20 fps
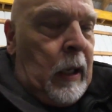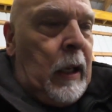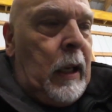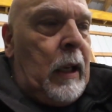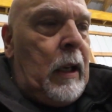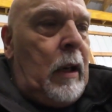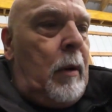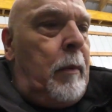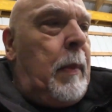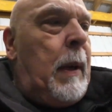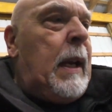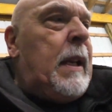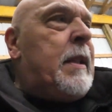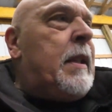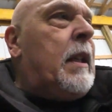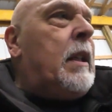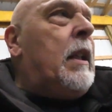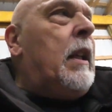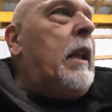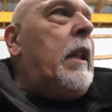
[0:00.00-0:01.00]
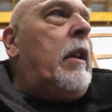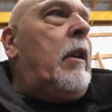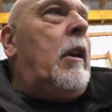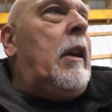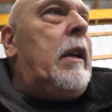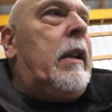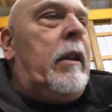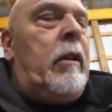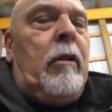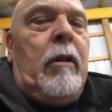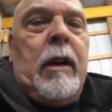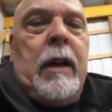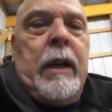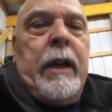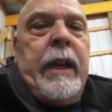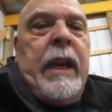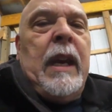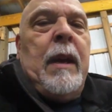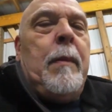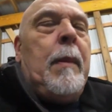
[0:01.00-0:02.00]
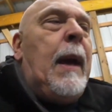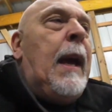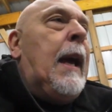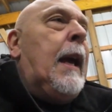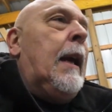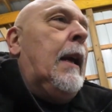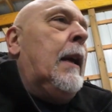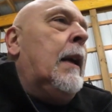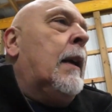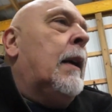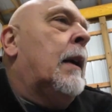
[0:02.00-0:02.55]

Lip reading: and they're basically they're on eBay.